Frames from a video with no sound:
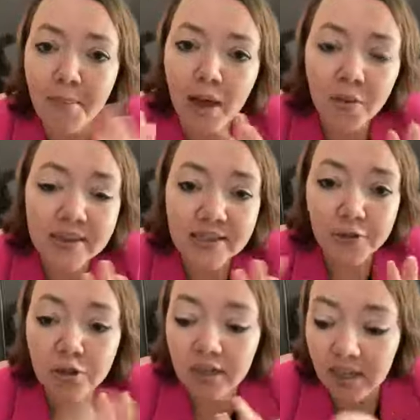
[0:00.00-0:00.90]
But otherwise,
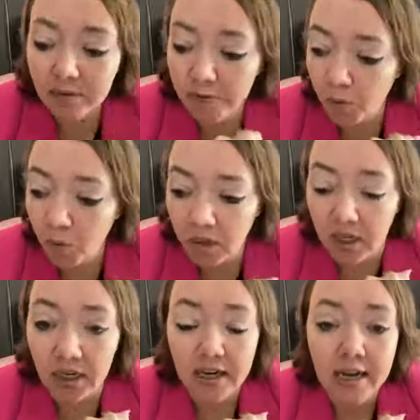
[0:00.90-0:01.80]
if you're looking
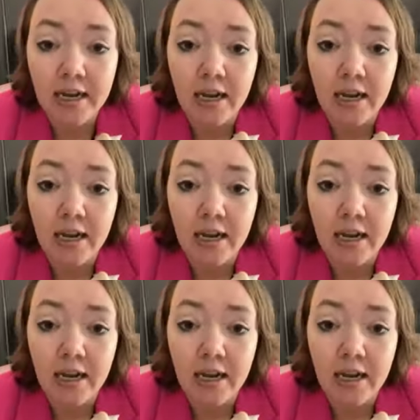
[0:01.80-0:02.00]
for